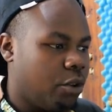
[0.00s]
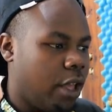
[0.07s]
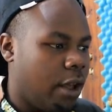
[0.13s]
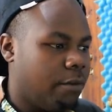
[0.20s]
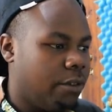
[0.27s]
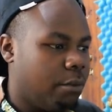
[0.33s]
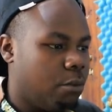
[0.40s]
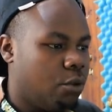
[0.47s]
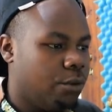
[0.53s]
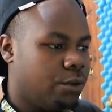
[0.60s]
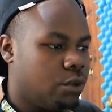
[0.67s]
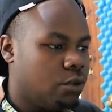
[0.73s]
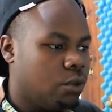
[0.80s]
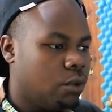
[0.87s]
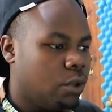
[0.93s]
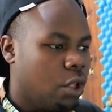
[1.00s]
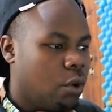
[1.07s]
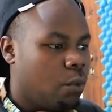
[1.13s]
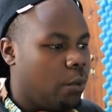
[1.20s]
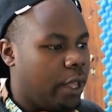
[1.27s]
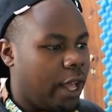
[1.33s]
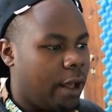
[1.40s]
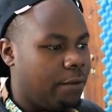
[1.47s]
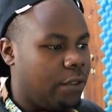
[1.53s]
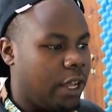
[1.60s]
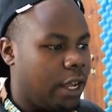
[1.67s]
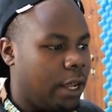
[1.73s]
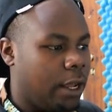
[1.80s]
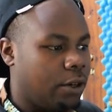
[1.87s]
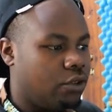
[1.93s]
We have the move tool, we have
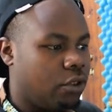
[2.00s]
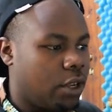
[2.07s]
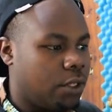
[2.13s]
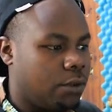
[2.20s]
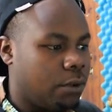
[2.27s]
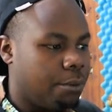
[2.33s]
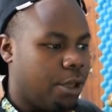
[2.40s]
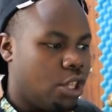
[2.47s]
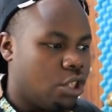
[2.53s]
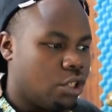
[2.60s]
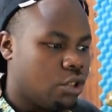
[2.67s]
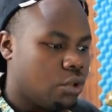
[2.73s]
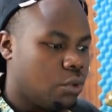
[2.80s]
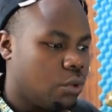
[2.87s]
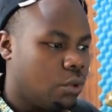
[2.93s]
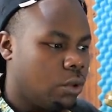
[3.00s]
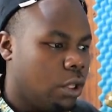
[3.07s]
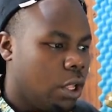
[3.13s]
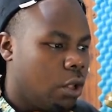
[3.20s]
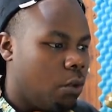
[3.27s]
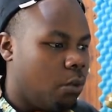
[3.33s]
the transformation tool,